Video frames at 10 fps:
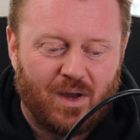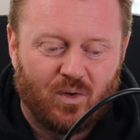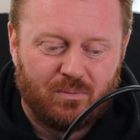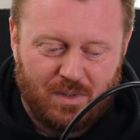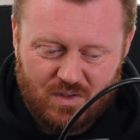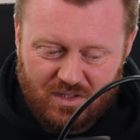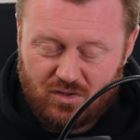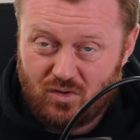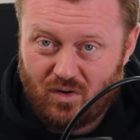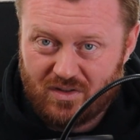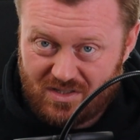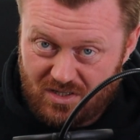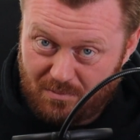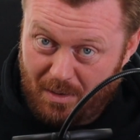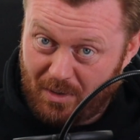my old music tutorials
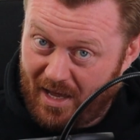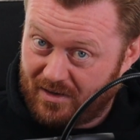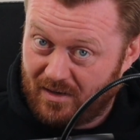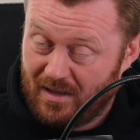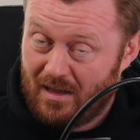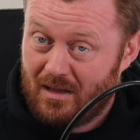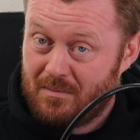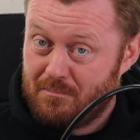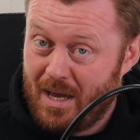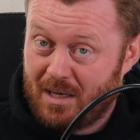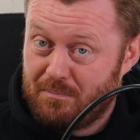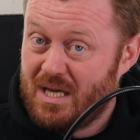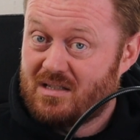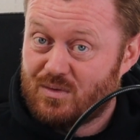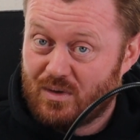teaching people how to make
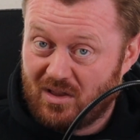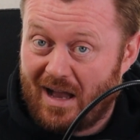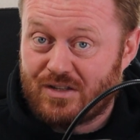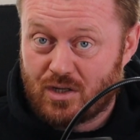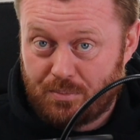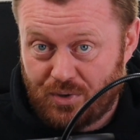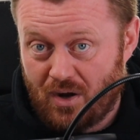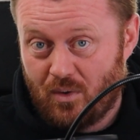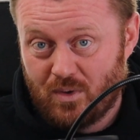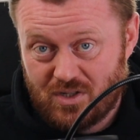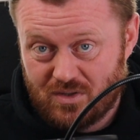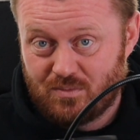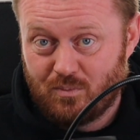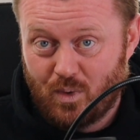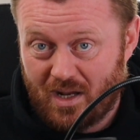beats with Logic Pro, which
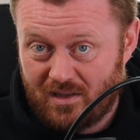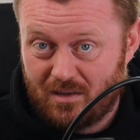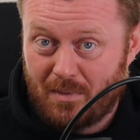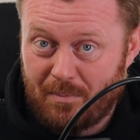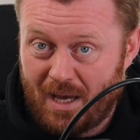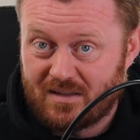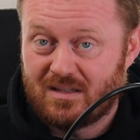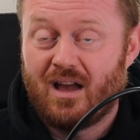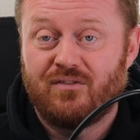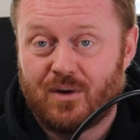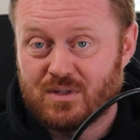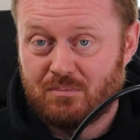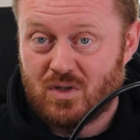is what I did in my past life. I was a